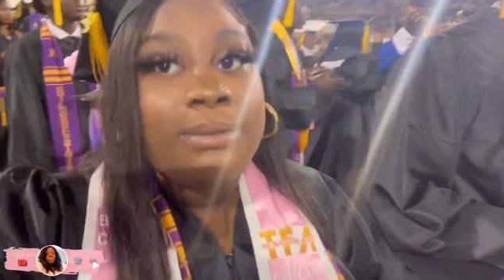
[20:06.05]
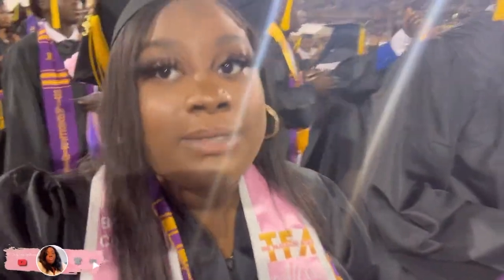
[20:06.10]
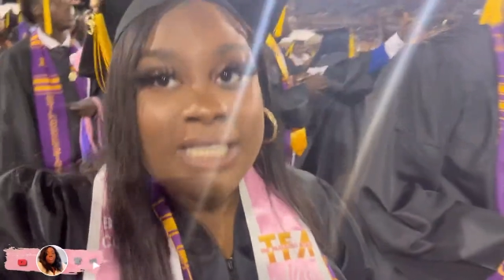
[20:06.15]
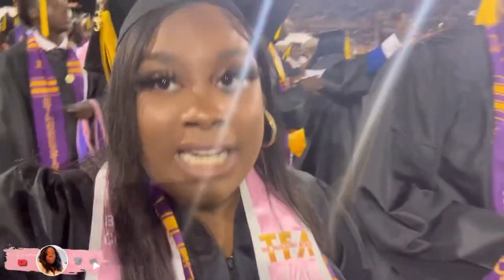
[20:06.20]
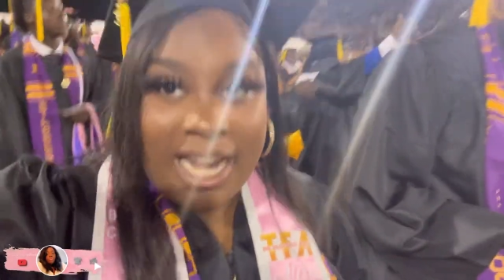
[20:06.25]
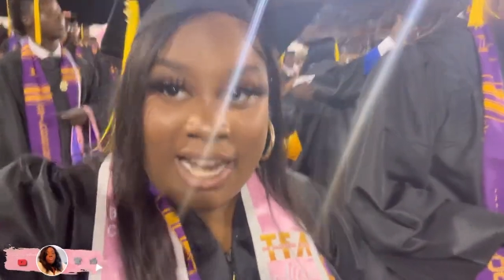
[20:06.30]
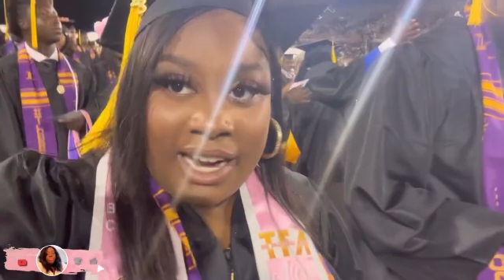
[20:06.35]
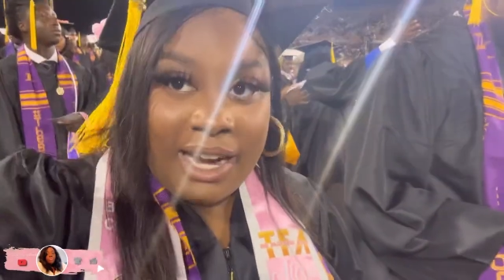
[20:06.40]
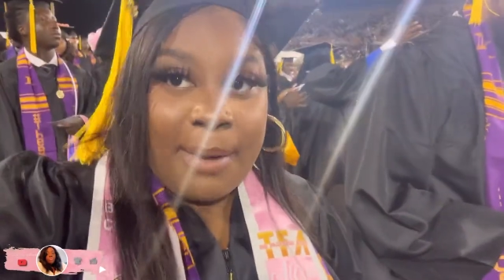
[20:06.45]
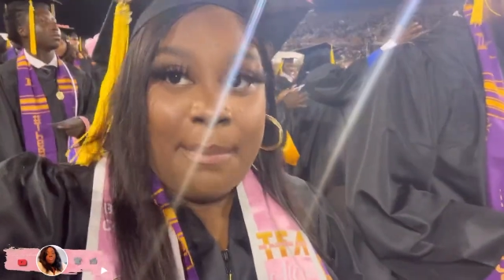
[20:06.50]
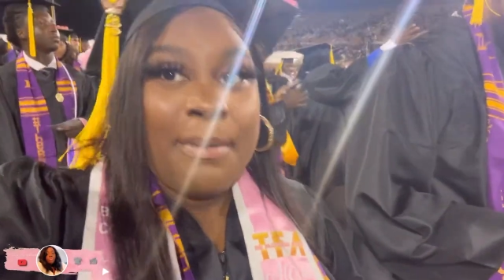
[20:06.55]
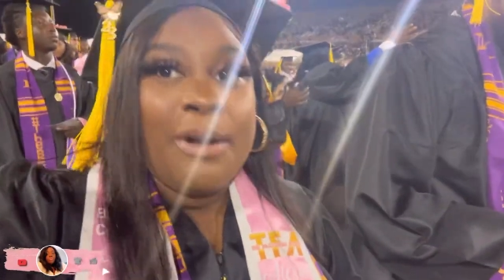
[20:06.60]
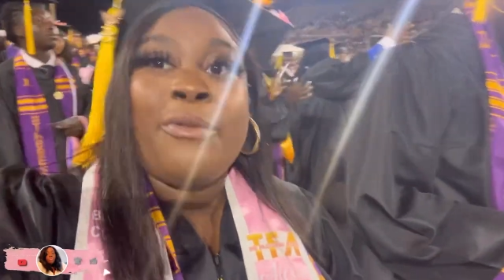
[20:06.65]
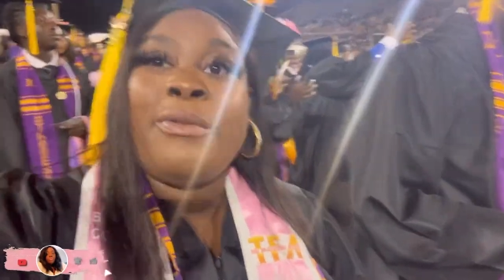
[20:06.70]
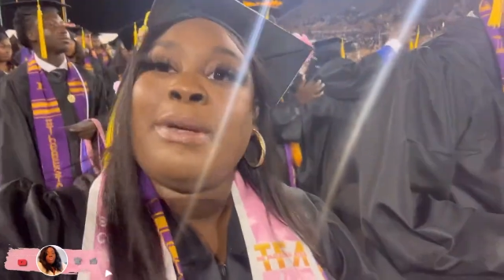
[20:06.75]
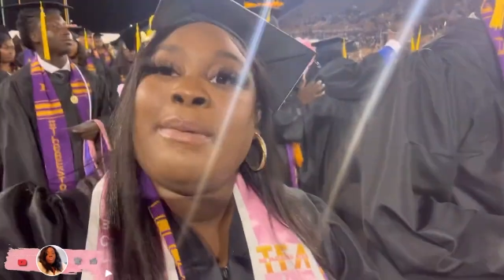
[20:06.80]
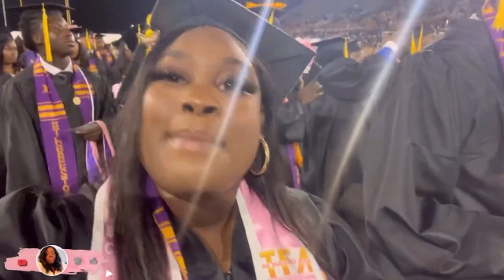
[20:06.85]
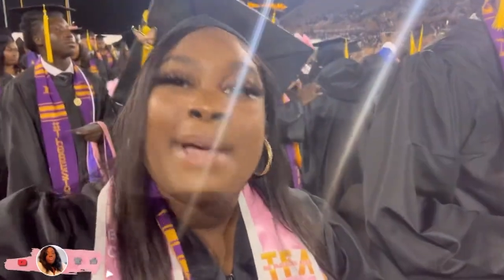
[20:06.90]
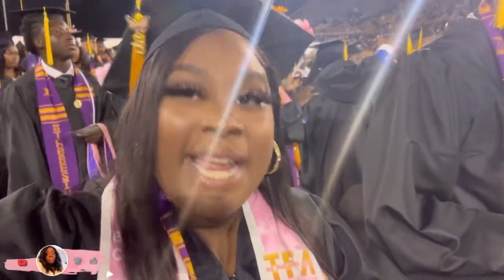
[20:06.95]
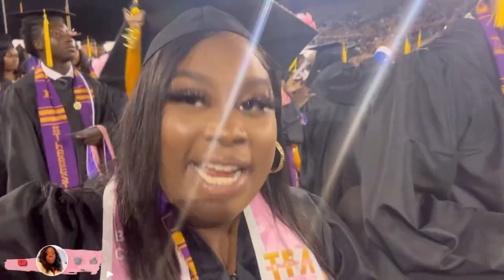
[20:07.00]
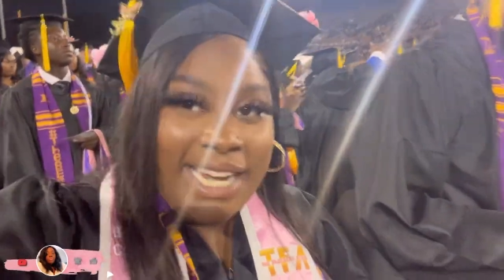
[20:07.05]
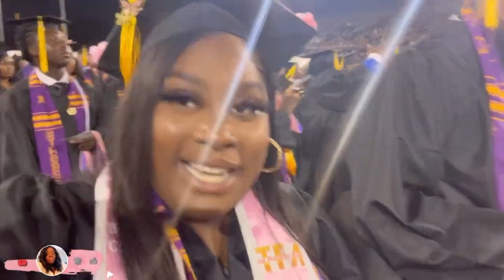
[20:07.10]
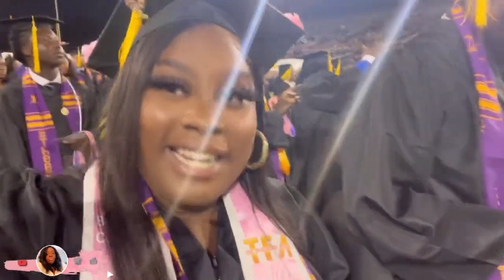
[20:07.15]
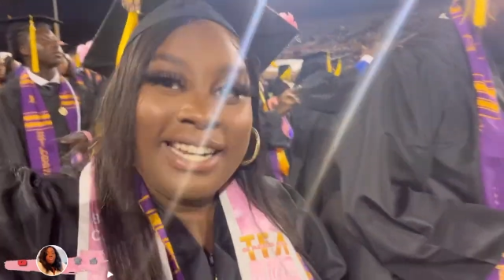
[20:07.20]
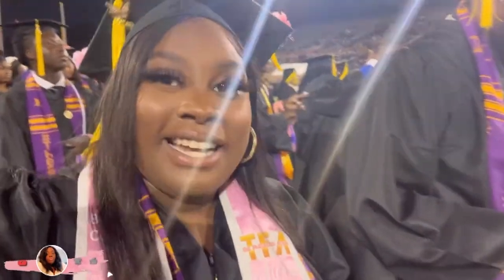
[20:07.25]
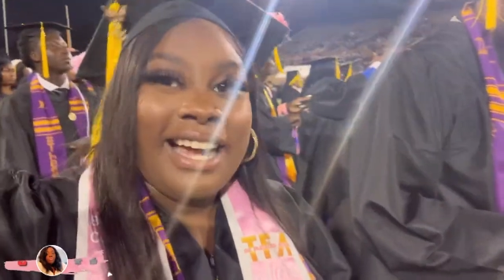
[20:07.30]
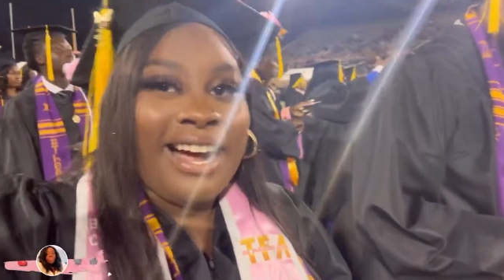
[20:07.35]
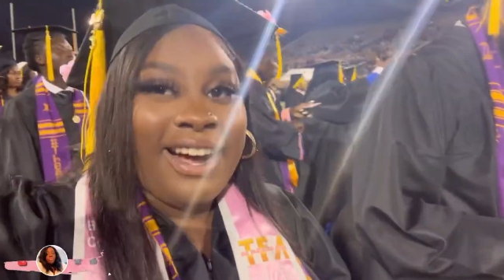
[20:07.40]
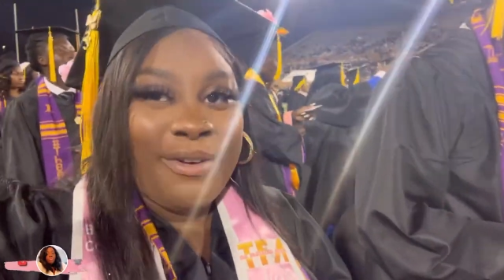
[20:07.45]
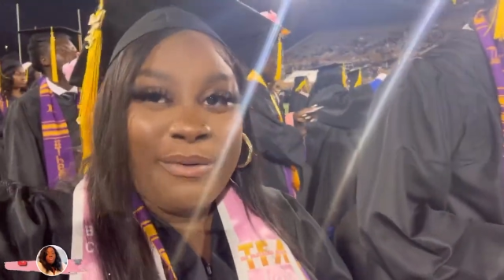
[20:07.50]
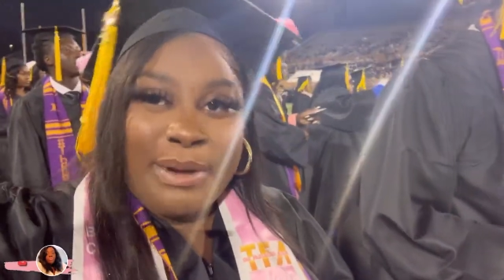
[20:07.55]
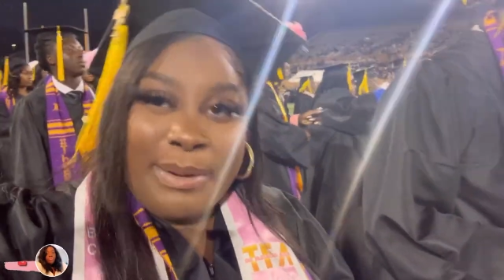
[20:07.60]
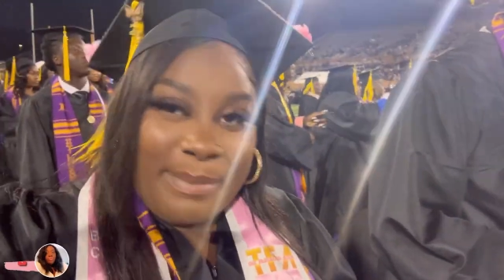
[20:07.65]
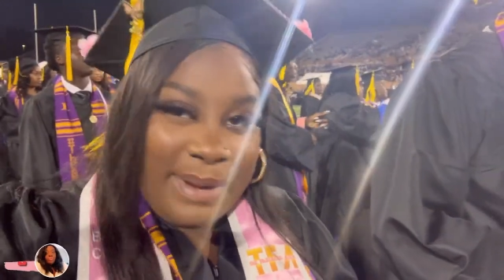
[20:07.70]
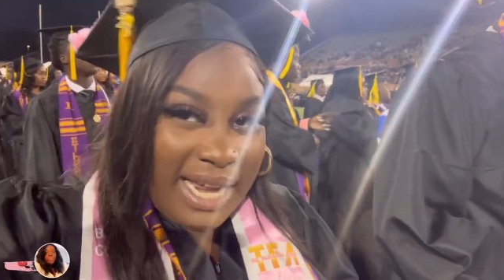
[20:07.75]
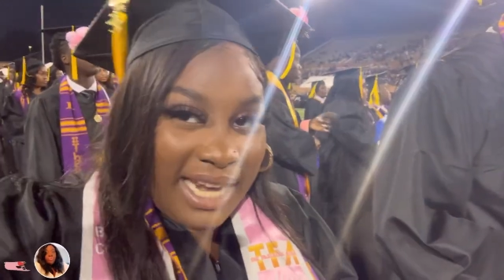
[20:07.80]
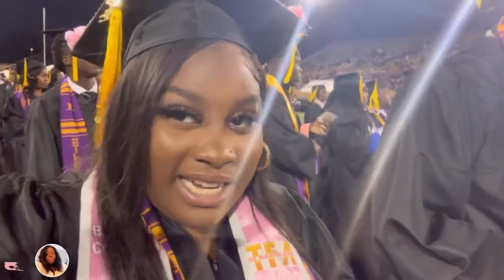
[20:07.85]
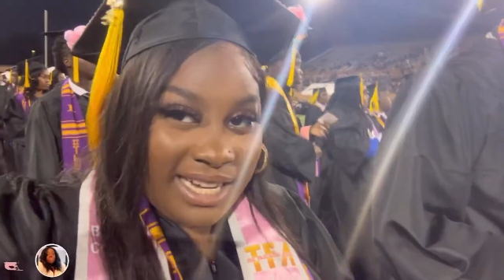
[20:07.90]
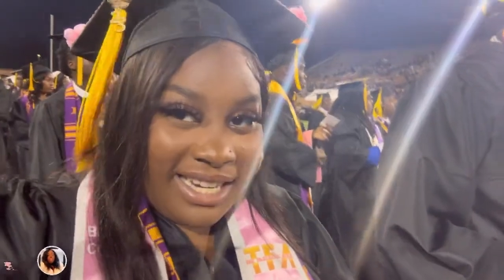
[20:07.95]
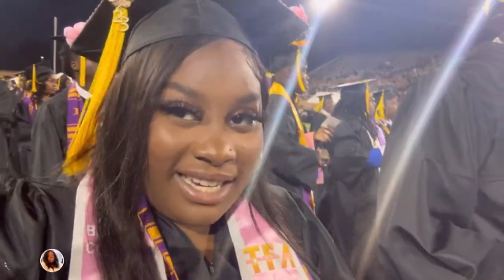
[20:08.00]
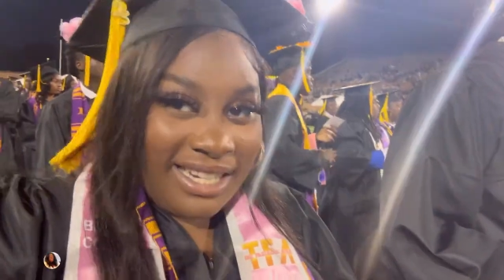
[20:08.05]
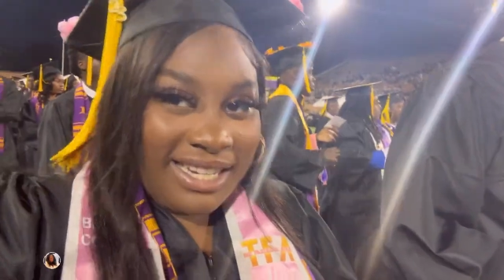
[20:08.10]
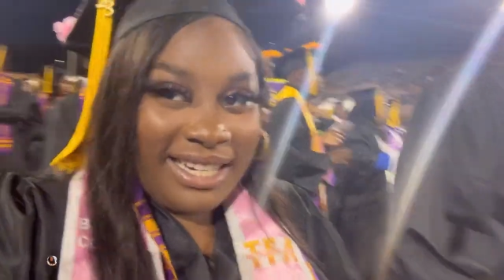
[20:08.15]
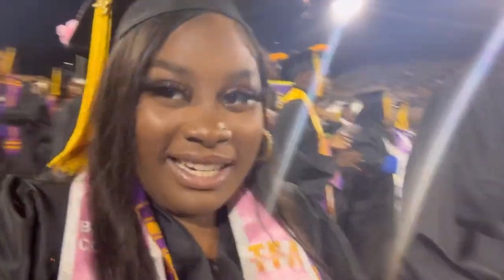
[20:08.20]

sorry, but we made it, y'all. We made it.